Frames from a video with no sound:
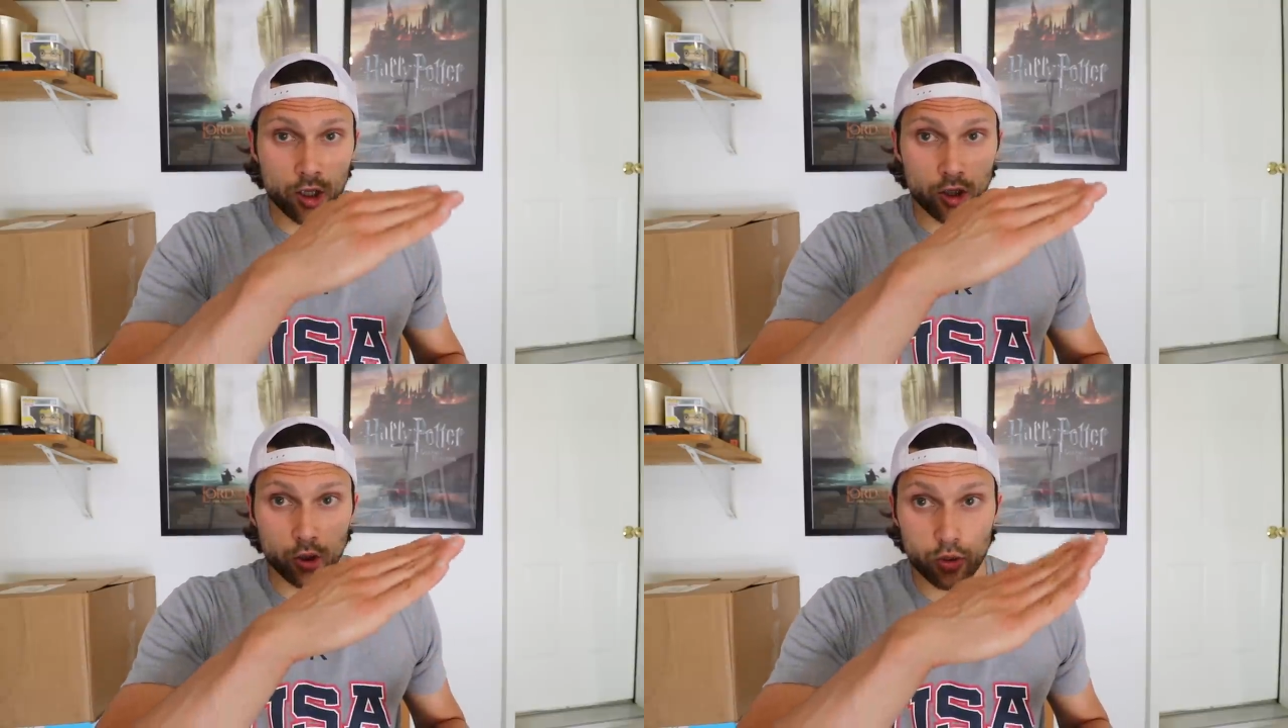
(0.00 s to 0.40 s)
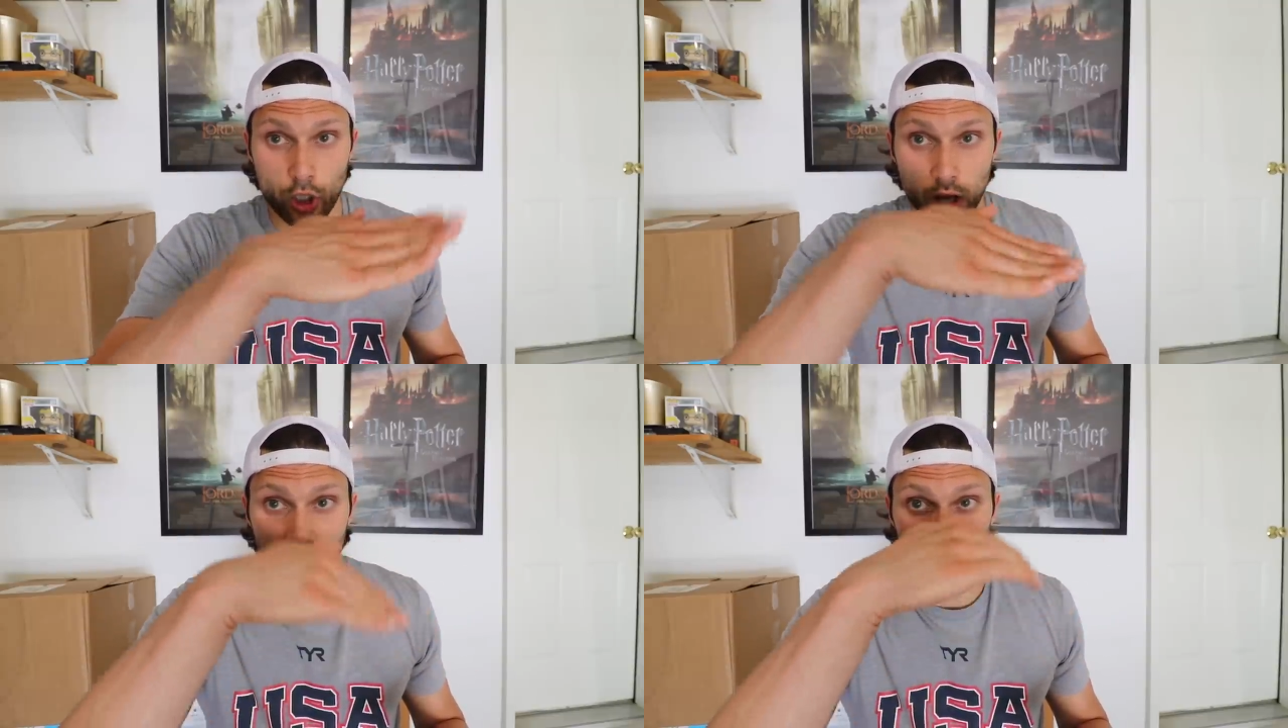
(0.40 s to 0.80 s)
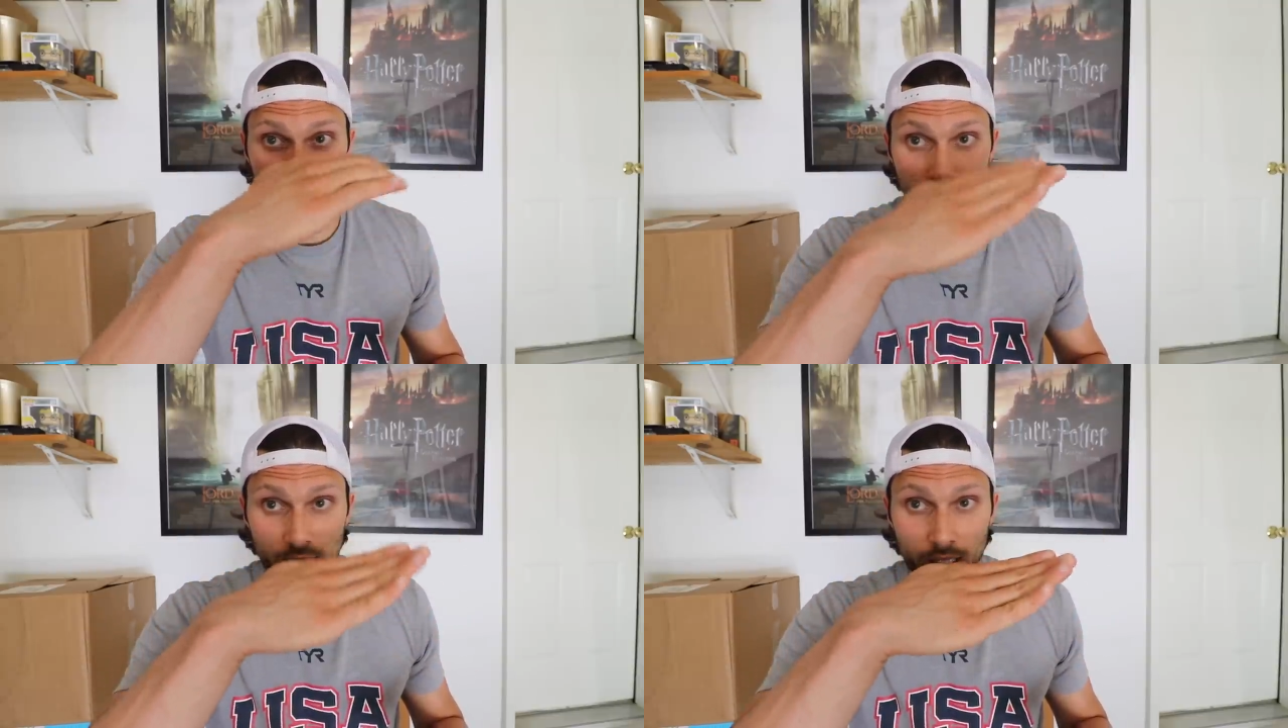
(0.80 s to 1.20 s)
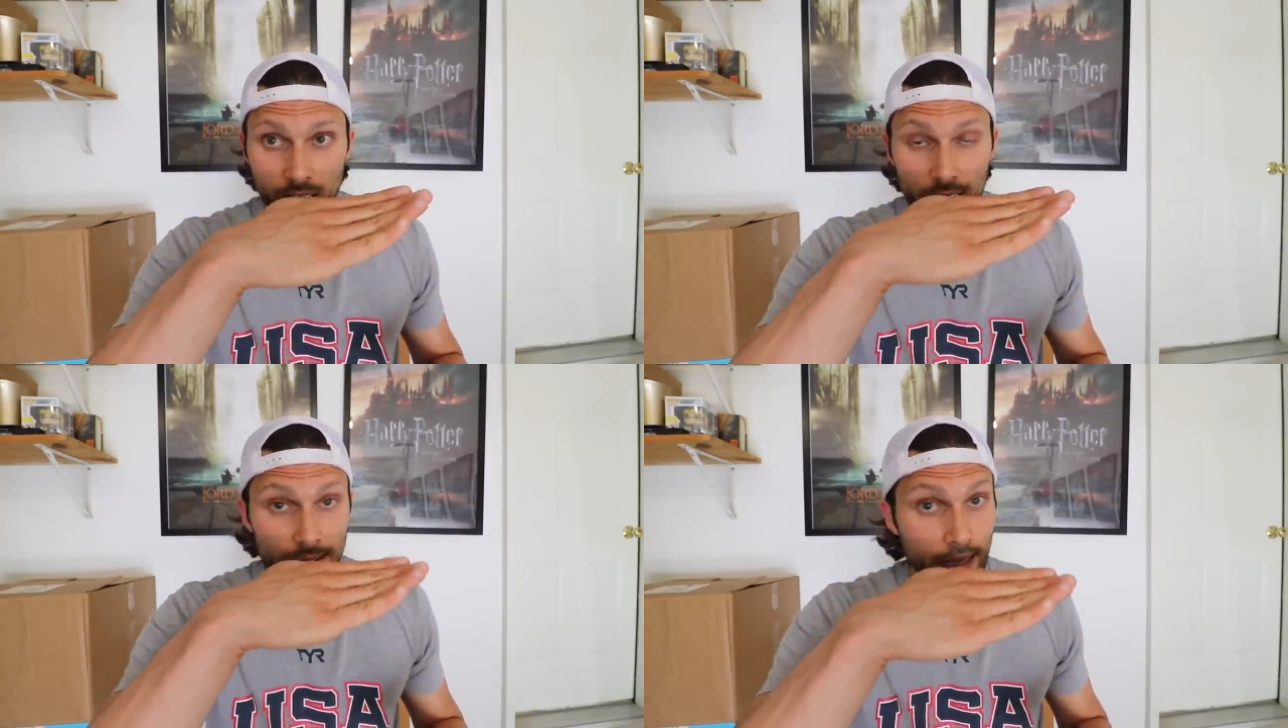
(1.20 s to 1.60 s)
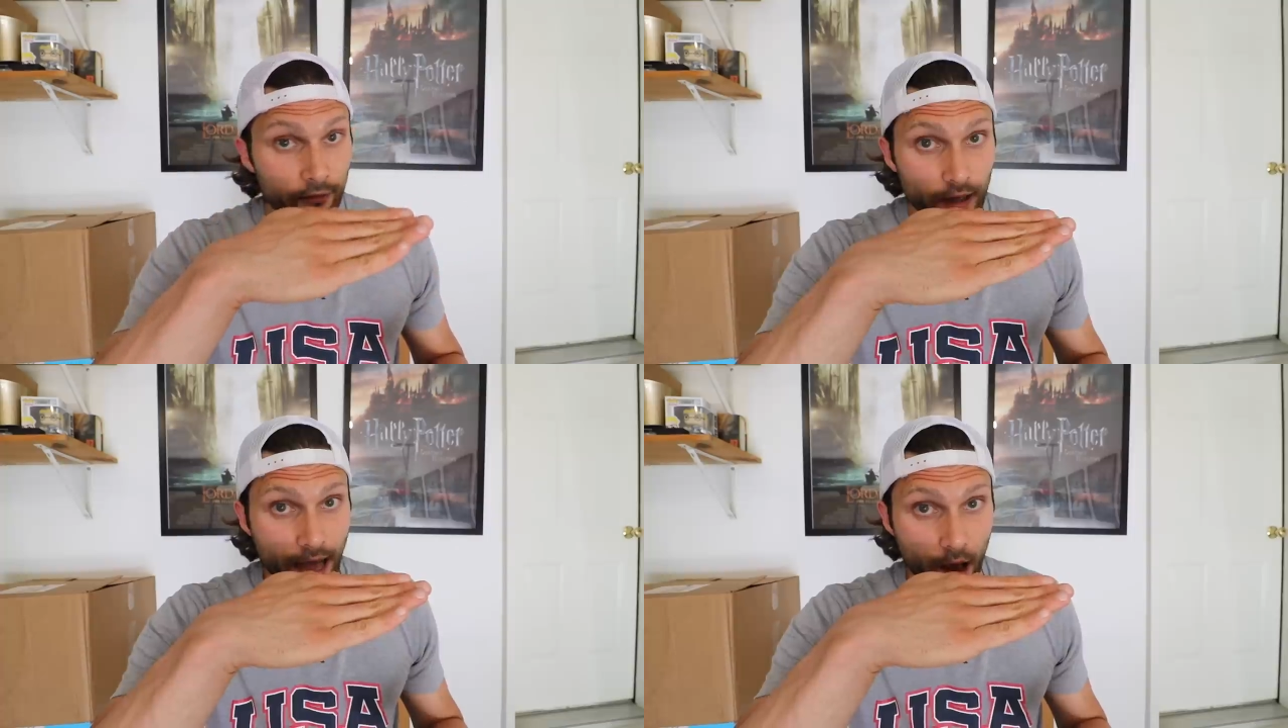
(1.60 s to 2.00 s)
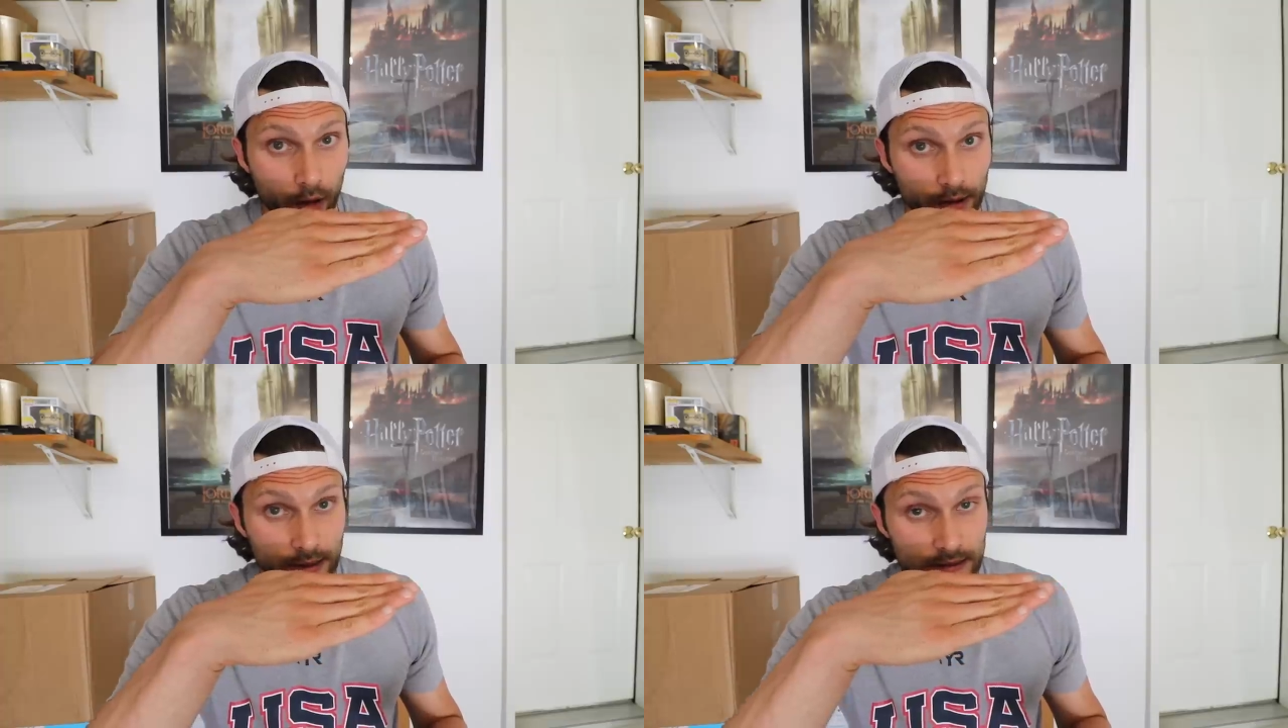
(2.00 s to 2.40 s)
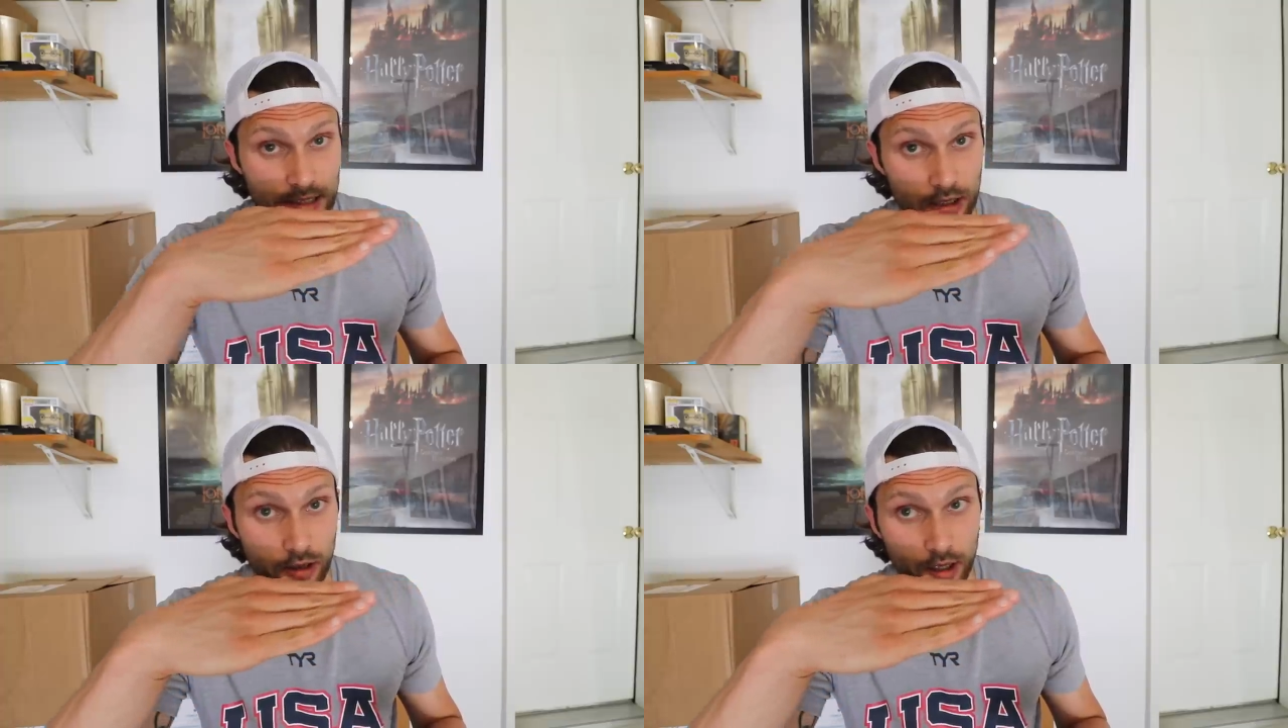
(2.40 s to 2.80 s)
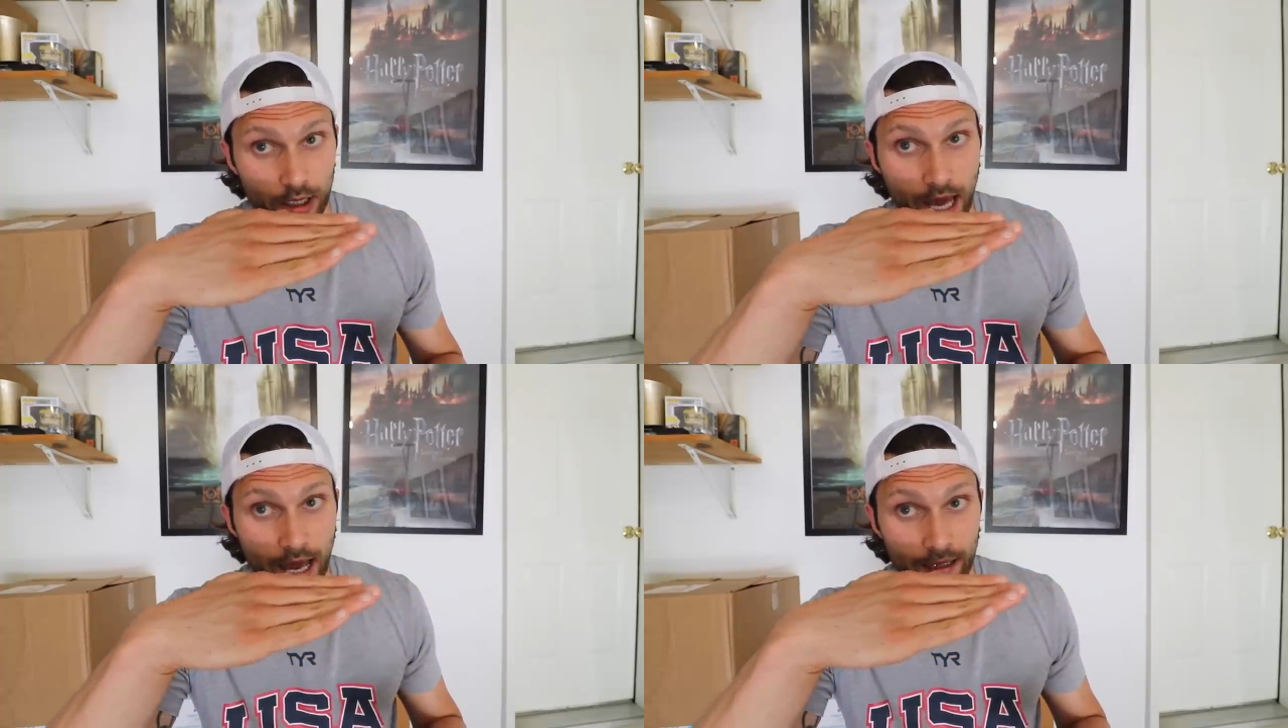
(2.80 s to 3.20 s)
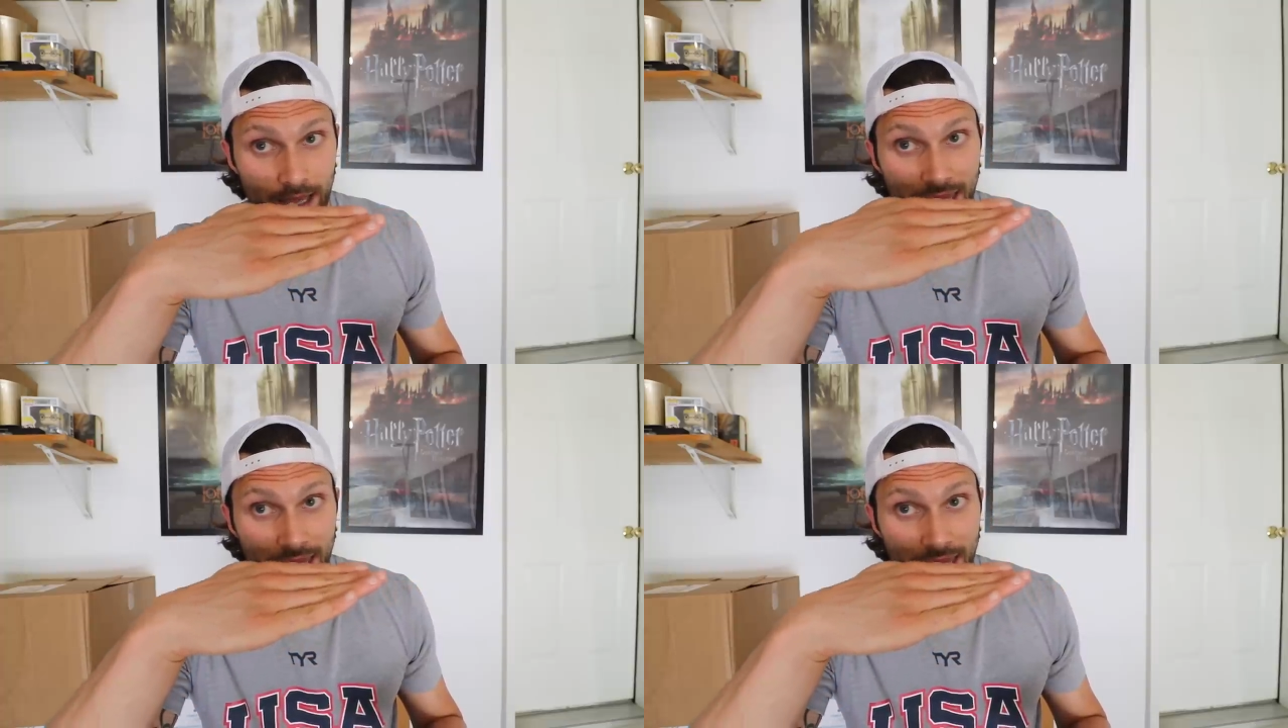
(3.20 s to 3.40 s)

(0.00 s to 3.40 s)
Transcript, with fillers: you dolphin kick, level out, continue the glide,